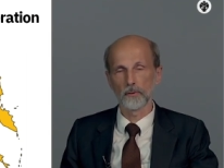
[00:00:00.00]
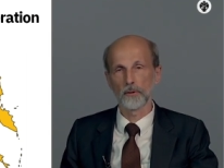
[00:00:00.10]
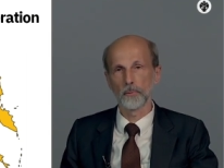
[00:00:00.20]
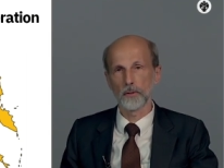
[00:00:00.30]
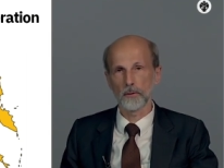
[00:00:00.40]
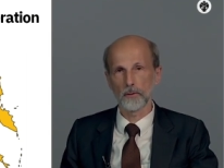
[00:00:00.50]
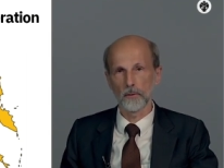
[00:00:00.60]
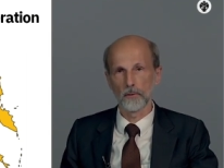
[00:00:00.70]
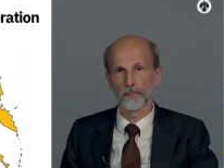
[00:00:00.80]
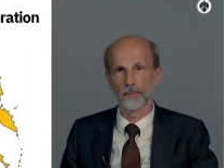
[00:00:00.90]
subjects
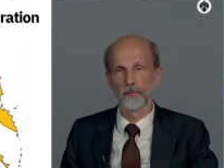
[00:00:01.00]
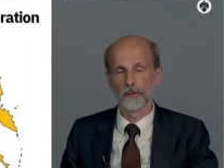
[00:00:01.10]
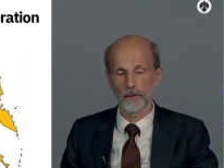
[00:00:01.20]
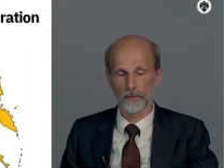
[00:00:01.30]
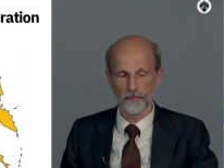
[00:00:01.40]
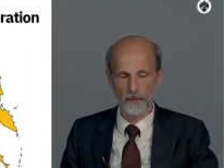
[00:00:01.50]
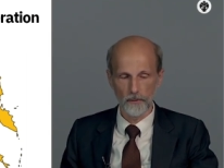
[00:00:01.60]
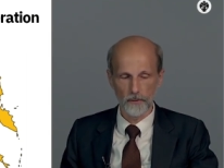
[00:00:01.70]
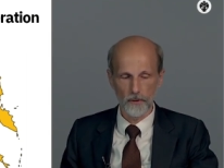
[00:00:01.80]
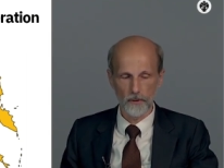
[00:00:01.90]
of Russian
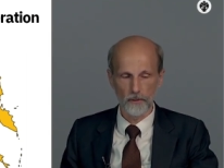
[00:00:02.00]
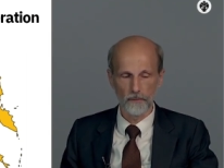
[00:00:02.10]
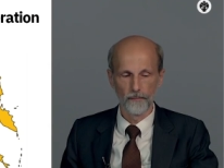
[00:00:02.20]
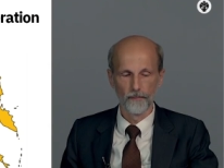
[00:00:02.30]
Federation.